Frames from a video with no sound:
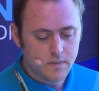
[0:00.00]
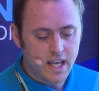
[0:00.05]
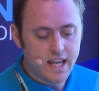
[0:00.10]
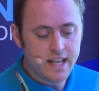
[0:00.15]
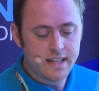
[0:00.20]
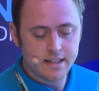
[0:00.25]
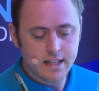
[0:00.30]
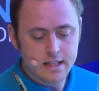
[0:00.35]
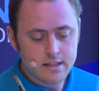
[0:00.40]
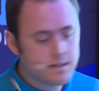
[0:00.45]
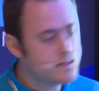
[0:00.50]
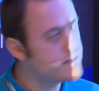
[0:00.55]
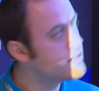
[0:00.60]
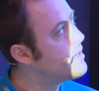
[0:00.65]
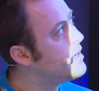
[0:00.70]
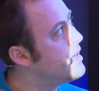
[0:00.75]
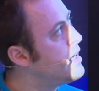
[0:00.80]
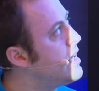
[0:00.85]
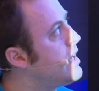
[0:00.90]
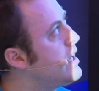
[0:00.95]
And that's
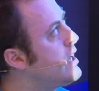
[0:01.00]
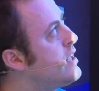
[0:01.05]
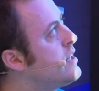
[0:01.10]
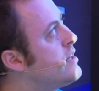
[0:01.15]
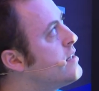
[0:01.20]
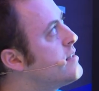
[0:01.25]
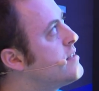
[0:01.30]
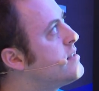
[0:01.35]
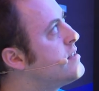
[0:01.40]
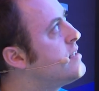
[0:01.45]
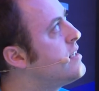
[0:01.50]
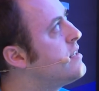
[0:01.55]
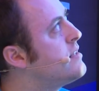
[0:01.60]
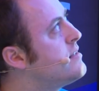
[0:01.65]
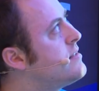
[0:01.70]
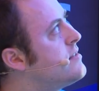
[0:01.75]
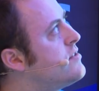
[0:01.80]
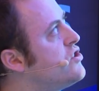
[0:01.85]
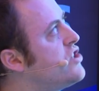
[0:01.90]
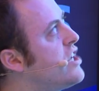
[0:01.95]

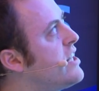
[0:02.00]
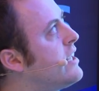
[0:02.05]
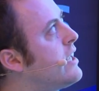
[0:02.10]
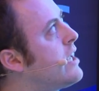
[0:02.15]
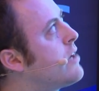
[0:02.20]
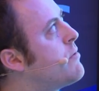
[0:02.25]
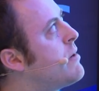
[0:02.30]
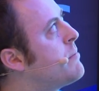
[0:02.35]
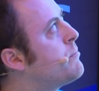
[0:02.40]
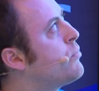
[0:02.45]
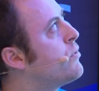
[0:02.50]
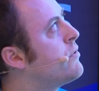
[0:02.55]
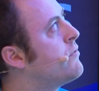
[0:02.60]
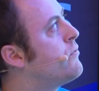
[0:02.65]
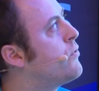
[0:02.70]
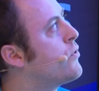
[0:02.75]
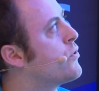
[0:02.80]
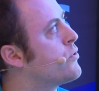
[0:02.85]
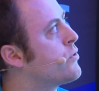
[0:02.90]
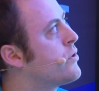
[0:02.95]
since JDK 1.4,